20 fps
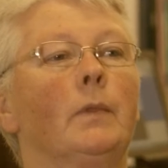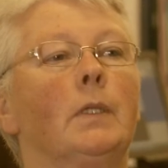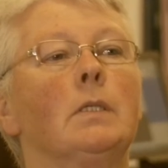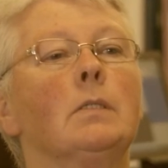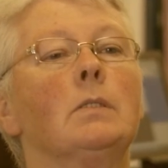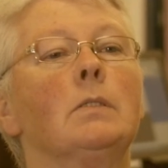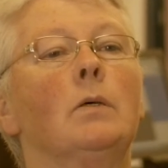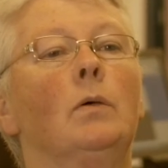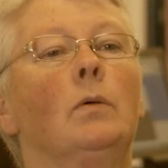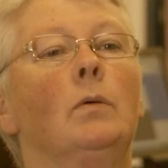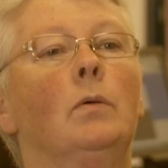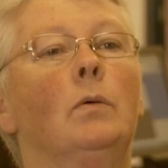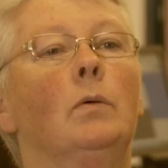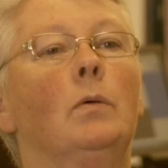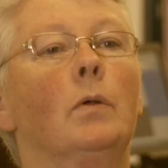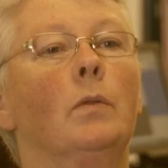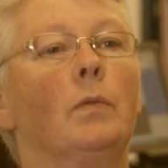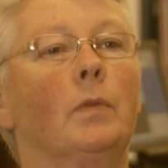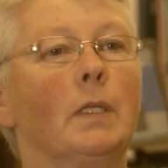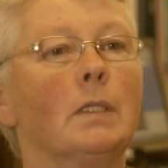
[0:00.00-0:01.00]

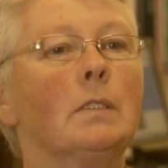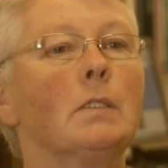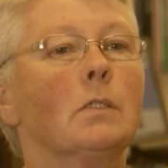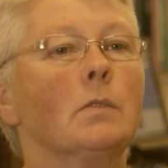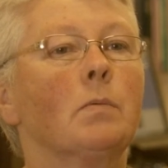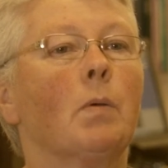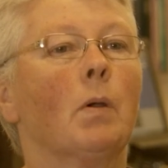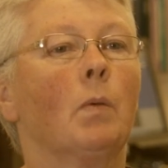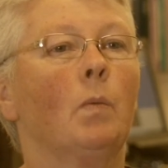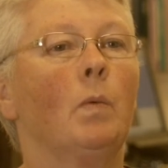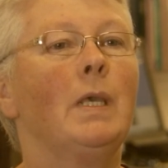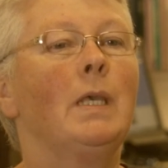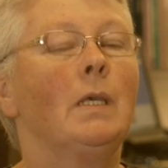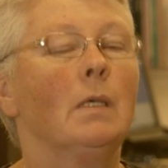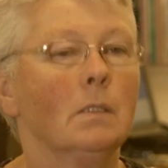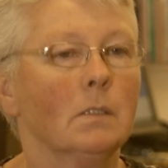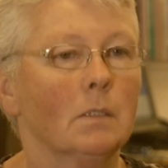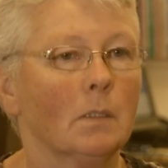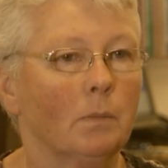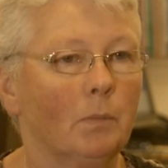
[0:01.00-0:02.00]
So this is where we
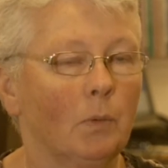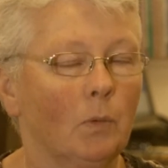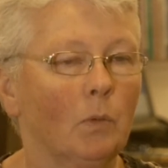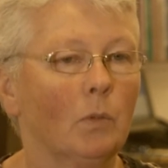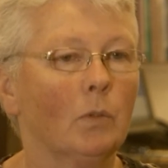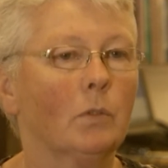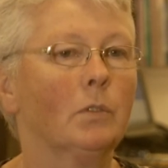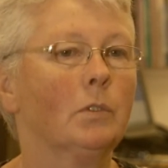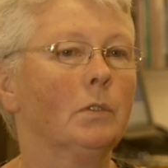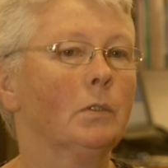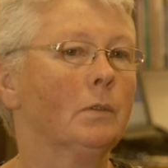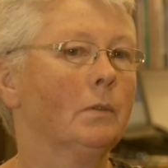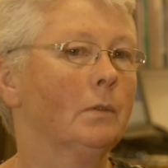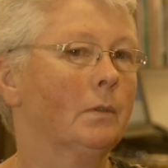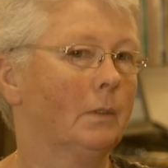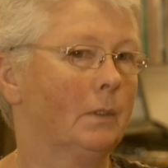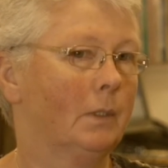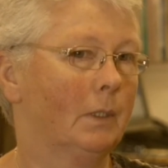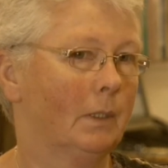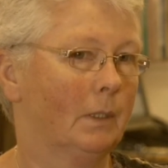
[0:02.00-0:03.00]
can support
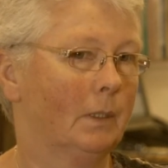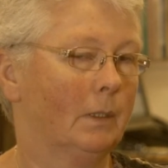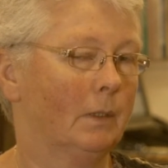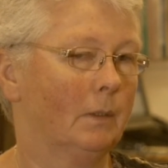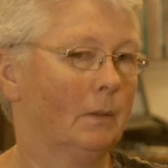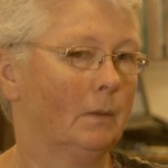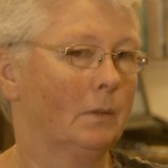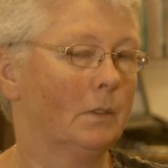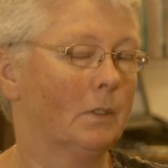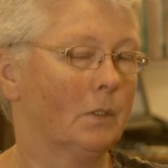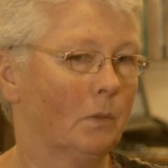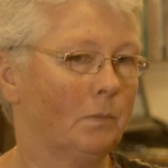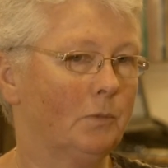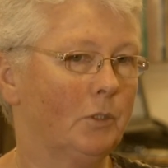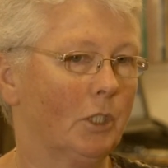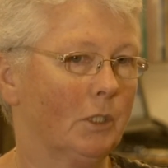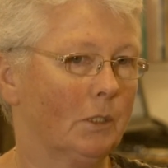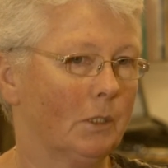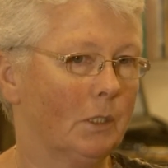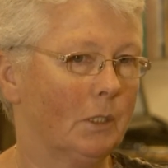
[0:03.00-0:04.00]
the
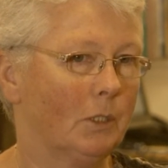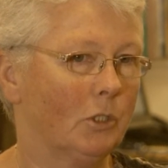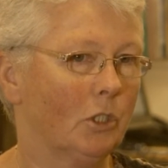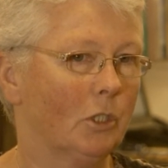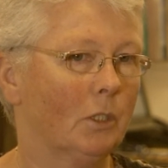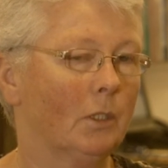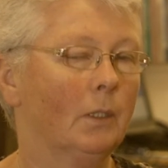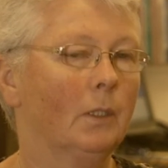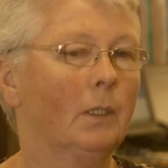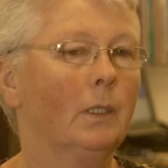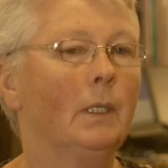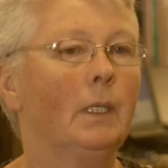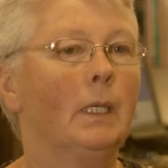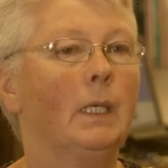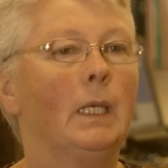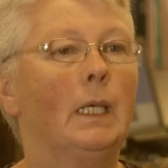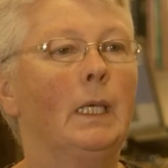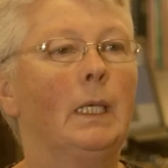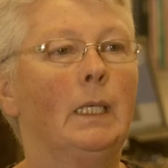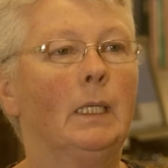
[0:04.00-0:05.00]
subject teacher
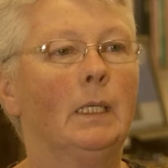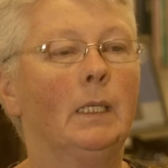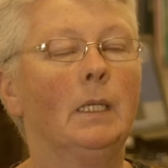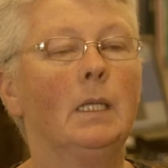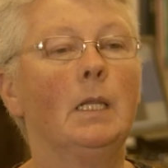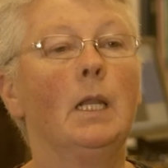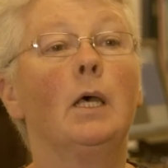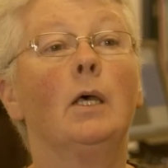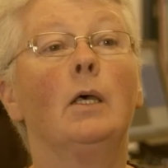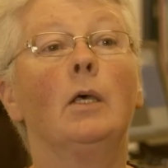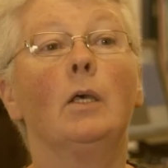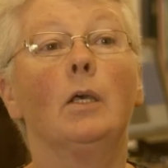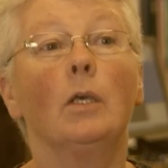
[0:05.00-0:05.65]
in